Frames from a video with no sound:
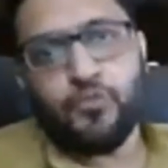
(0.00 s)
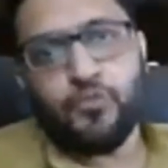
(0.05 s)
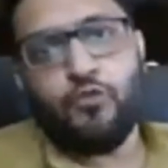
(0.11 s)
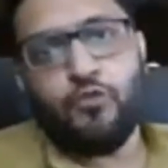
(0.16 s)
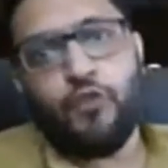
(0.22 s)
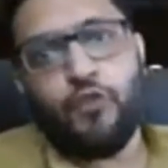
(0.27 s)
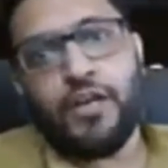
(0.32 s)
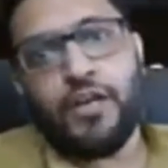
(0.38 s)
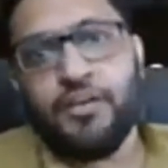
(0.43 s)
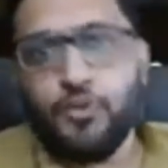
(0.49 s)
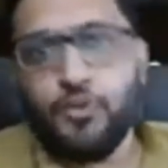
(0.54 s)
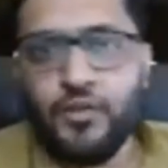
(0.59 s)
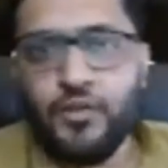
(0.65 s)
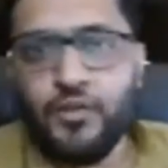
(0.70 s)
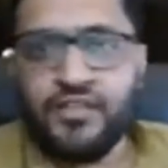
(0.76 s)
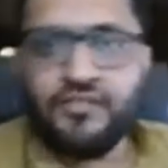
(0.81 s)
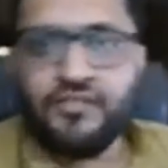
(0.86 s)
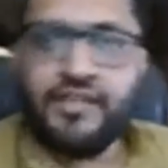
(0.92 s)
so what i do
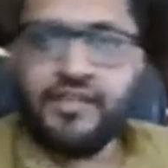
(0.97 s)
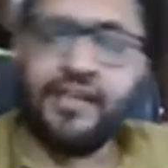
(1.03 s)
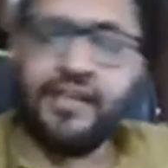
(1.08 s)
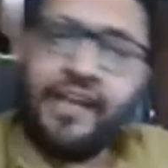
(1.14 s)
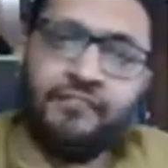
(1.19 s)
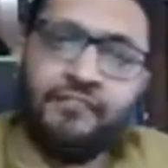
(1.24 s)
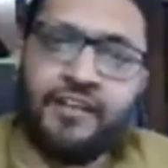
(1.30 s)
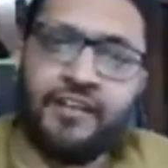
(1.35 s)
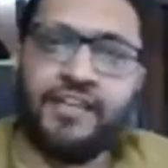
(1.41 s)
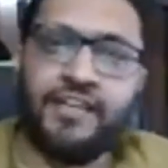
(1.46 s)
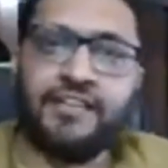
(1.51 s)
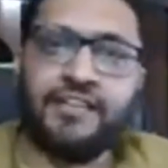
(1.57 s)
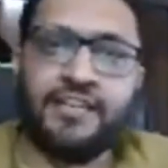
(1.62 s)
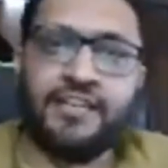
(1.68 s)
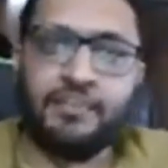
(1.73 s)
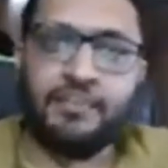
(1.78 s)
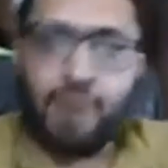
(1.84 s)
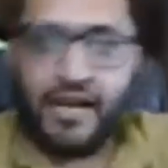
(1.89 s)
is that every day
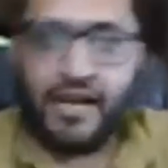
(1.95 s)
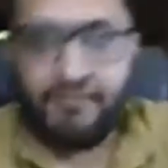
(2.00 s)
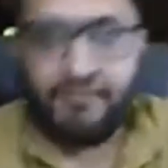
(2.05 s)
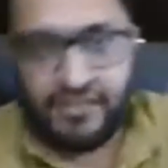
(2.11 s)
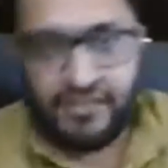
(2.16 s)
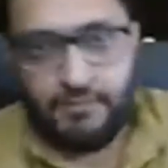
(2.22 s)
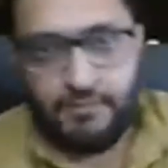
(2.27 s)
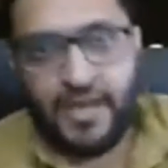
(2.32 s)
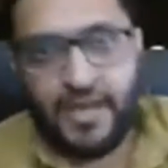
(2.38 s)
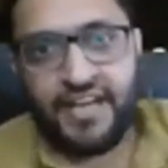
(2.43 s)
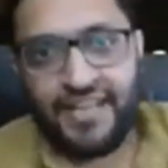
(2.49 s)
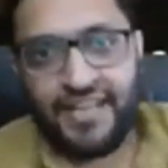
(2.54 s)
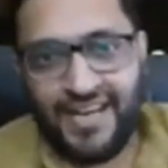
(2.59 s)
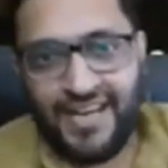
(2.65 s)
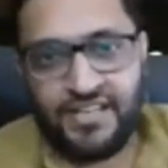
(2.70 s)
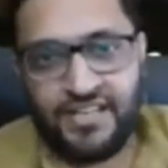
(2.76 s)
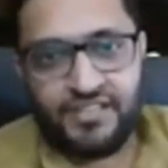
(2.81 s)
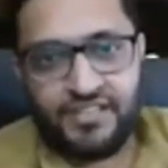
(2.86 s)
that the market when the market
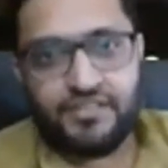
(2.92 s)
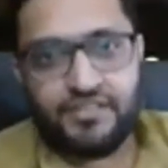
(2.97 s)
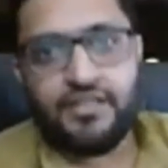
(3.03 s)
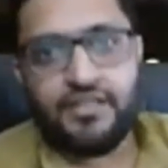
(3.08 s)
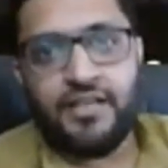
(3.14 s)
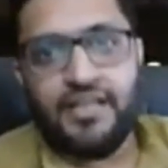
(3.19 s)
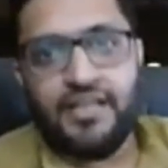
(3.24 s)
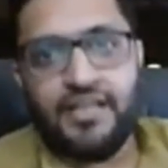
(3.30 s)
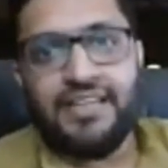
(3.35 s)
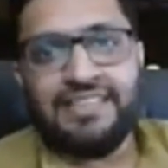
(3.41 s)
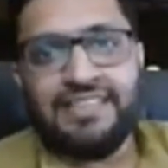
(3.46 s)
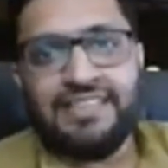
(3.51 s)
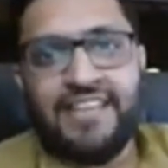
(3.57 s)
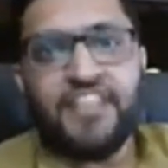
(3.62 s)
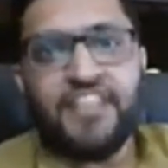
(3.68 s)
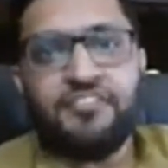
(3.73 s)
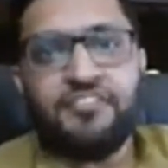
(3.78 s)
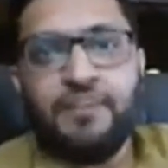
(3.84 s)
ends
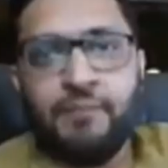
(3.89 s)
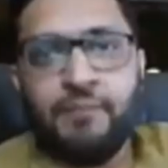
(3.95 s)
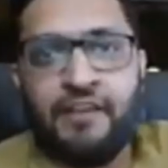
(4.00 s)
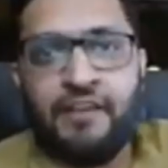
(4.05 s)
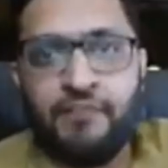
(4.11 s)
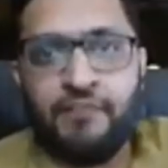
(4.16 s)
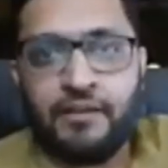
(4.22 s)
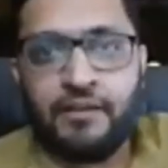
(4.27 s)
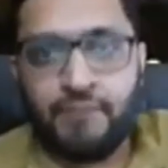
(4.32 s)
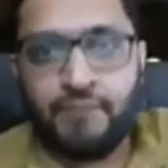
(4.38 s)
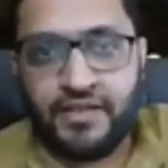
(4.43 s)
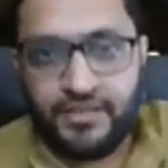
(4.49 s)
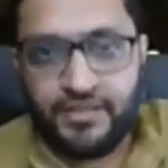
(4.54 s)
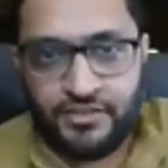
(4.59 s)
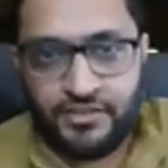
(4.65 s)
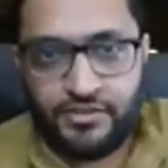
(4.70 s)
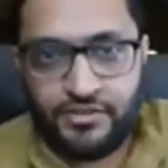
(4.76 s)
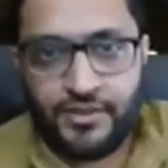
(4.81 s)
that's when my work
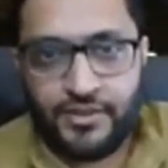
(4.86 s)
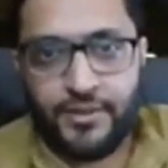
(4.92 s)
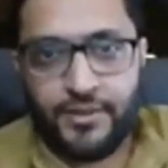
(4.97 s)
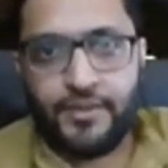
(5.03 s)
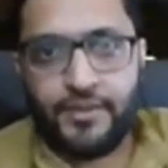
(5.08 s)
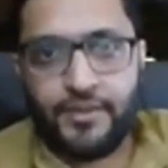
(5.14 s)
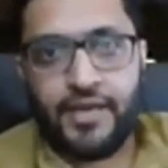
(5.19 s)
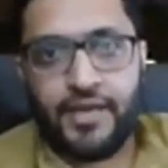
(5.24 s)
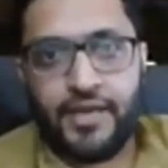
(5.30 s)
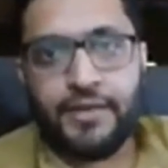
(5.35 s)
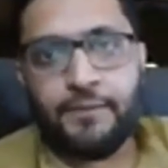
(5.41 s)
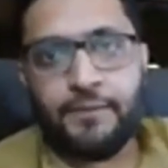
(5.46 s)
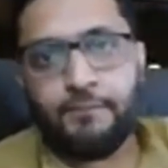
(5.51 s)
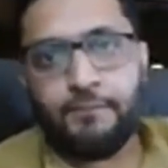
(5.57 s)
begins right